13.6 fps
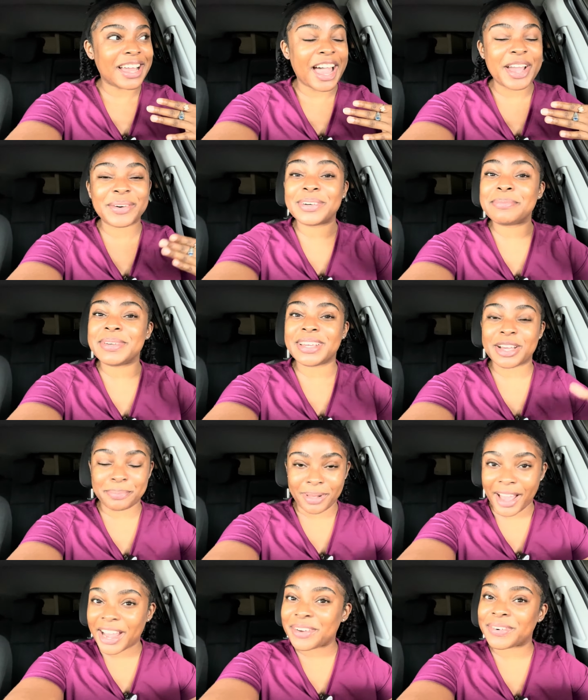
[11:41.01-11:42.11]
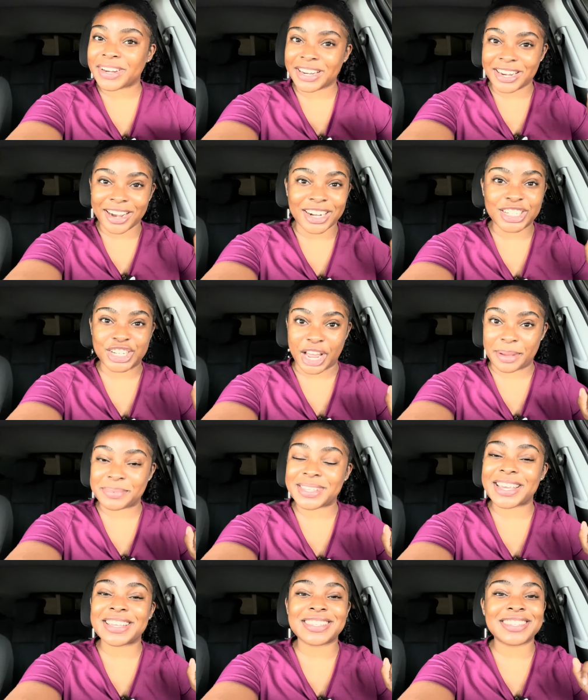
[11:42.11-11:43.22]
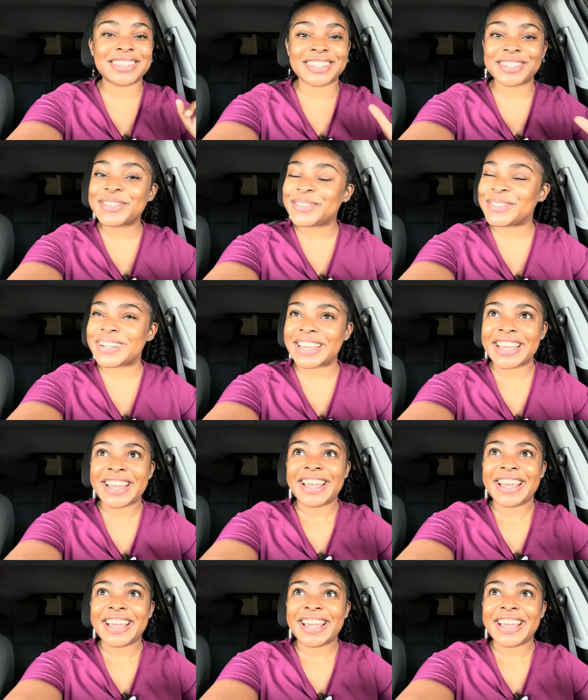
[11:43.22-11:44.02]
I will be applying for ER jobs as soon